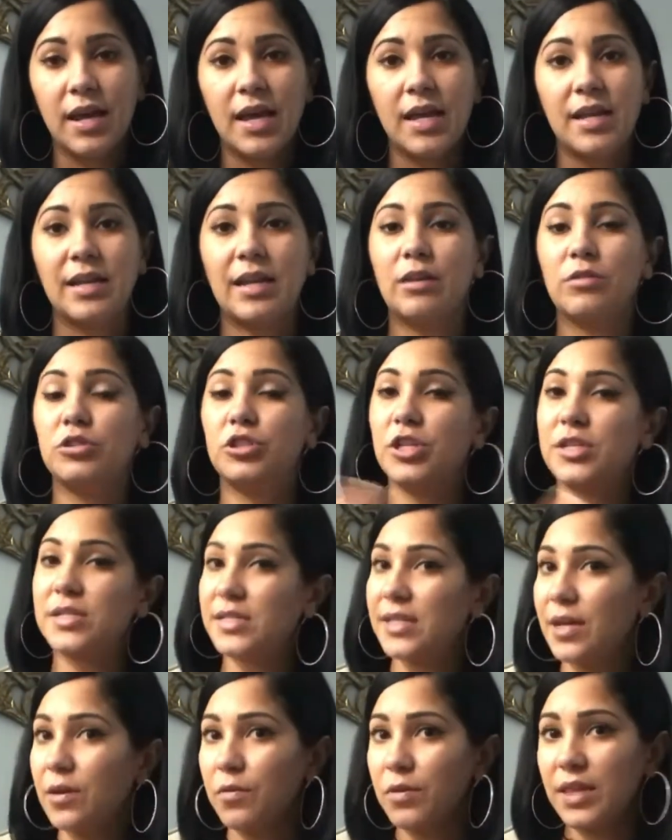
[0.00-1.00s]
Now, just
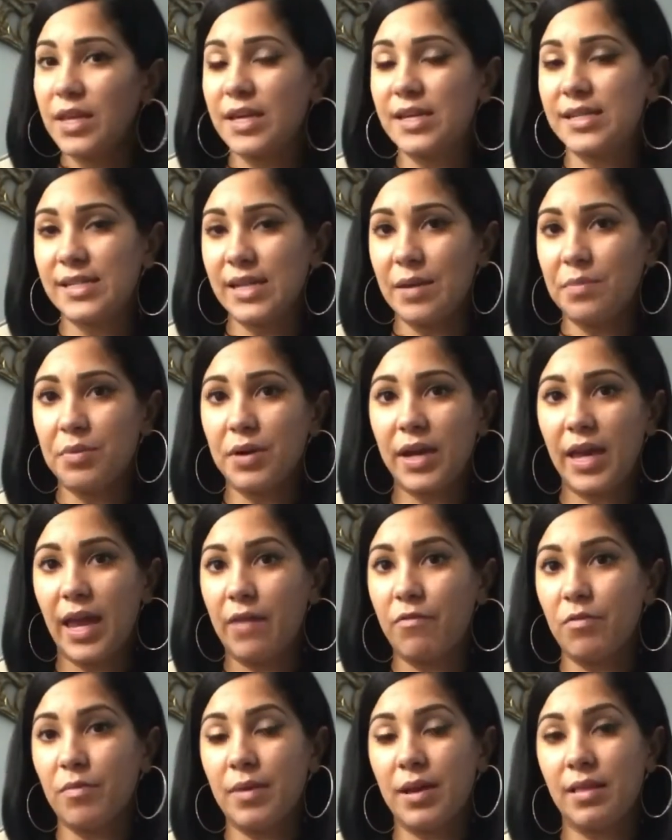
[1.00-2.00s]
like with the example I gave
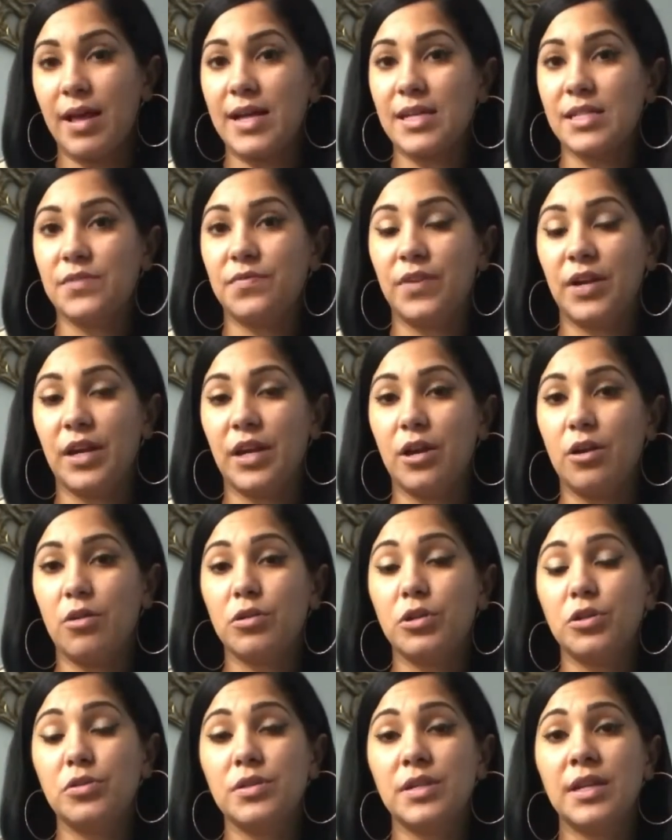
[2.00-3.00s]
in my last video,
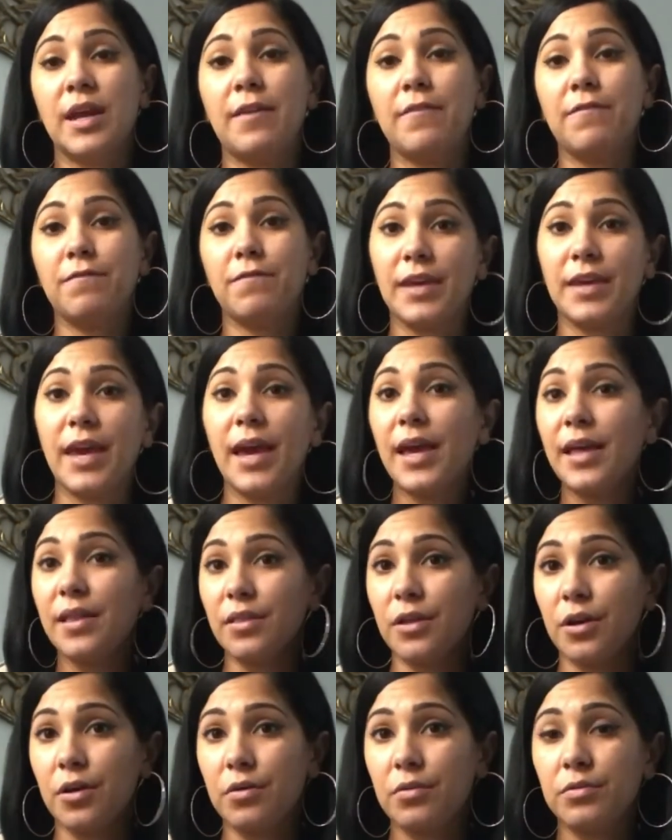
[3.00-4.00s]
using a VA
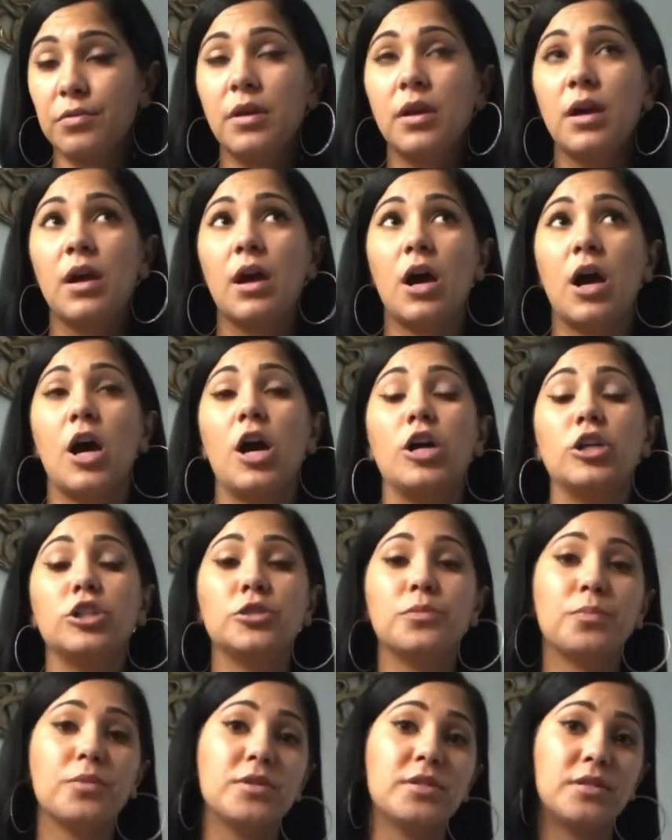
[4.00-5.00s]
loan,
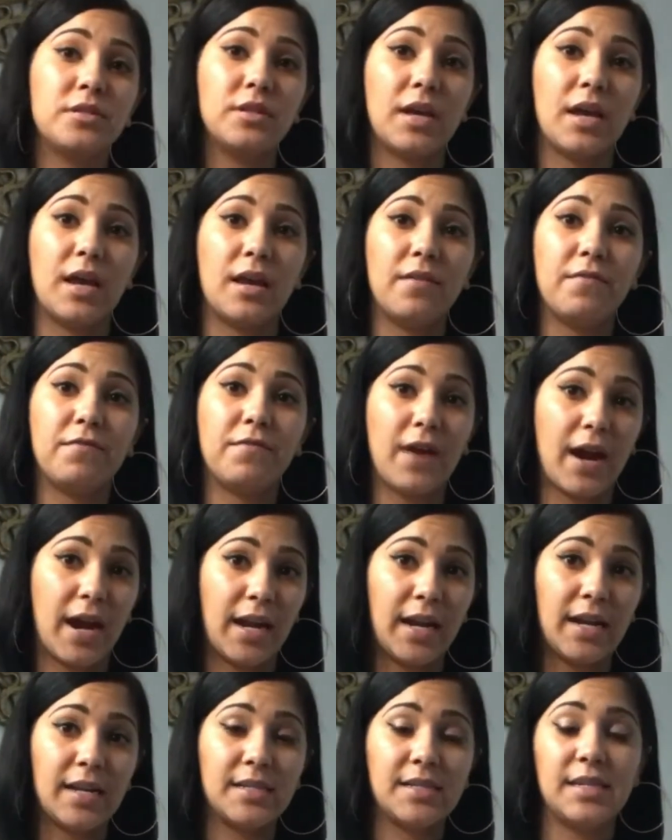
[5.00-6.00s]
100%
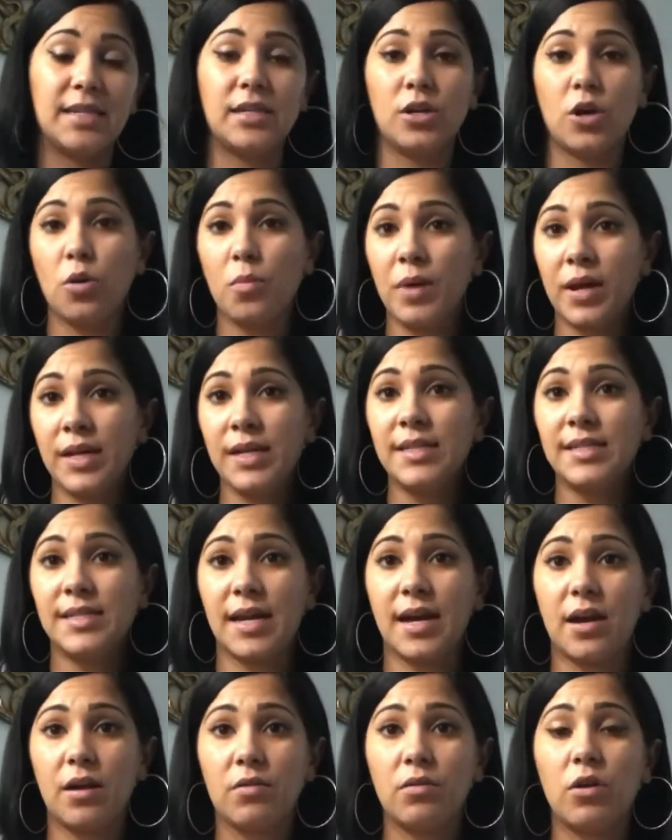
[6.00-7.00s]
financing, no money
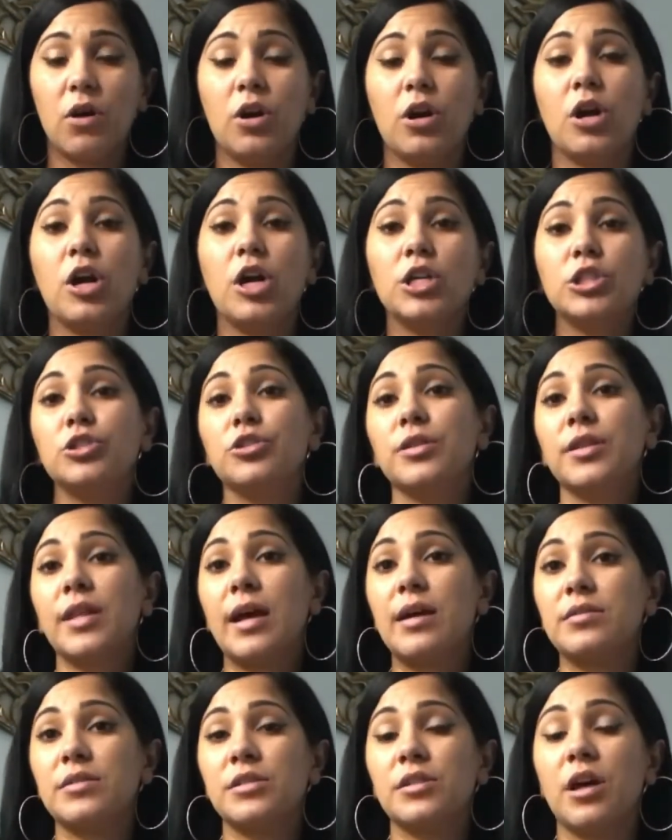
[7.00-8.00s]
down on a
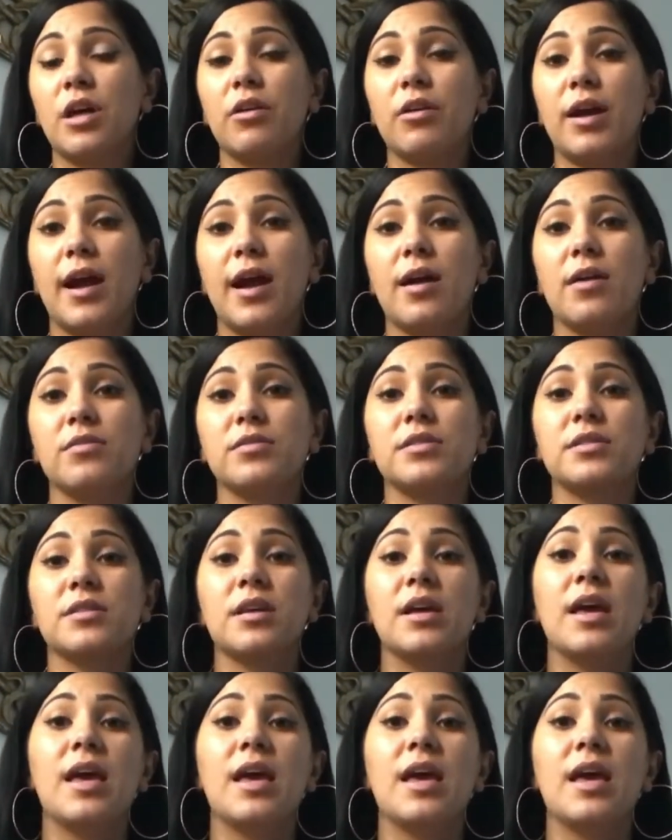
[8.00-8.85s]
$100,000 house.